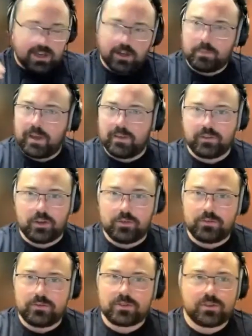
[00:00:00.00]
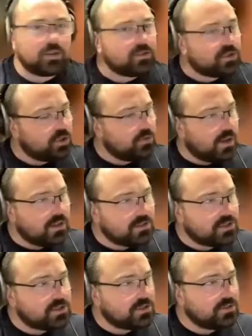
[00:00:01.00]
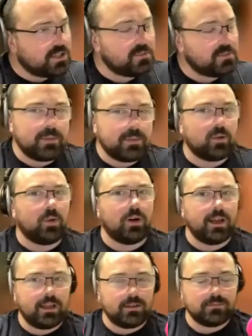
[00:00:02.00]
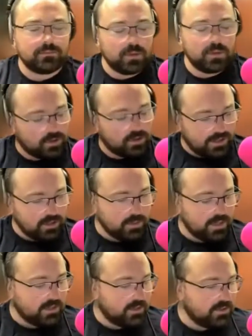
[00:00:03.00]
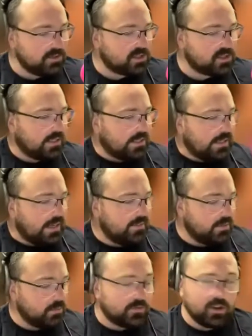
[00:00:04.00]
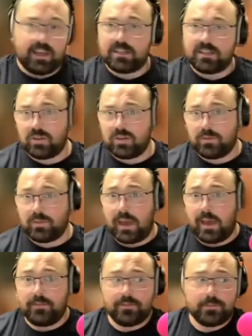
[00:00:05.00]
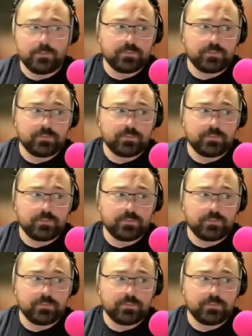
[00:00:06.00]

got a little bit of news, not too much. It's been a bit quiet, but we've got a little bit of news, and then we've got history with Kev.